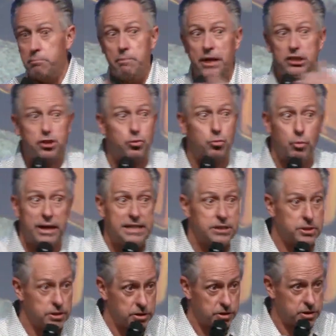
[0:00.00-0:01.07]
mixed
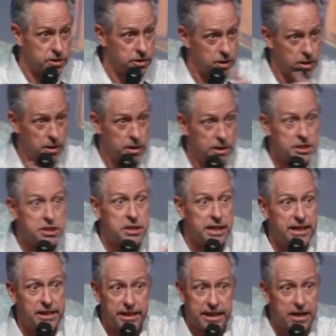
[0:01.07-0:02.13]
races
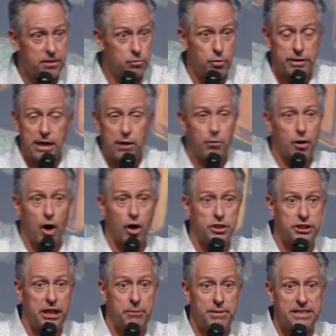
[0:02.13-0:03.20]
sitting together where they were
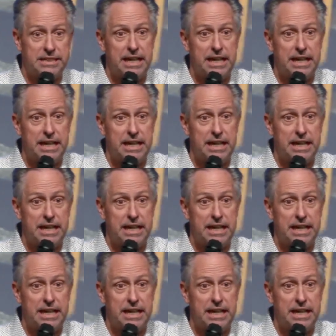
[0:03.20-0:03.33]
arch enemies.